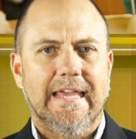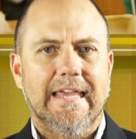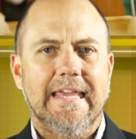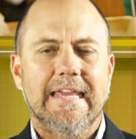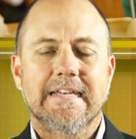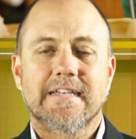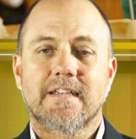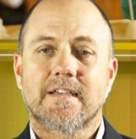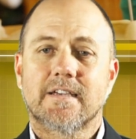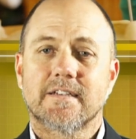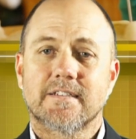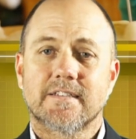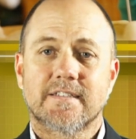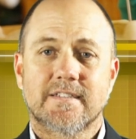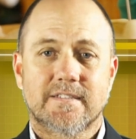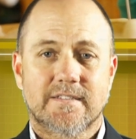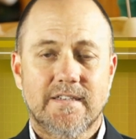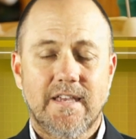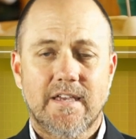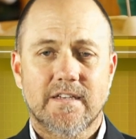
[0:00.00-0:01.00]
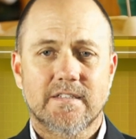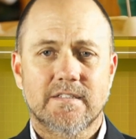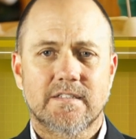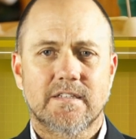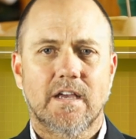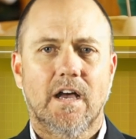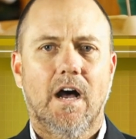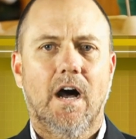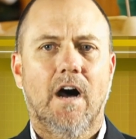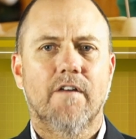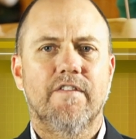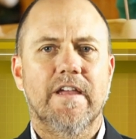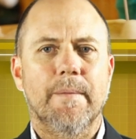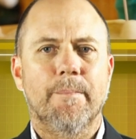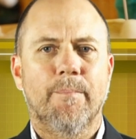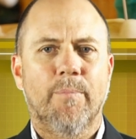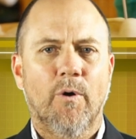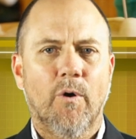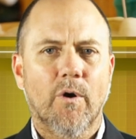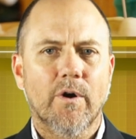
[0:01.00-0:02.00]
It consists of a
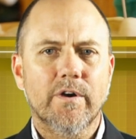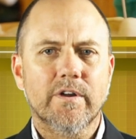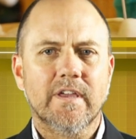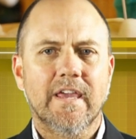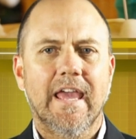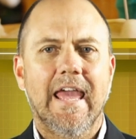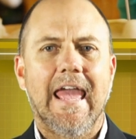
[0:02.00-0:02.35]
pork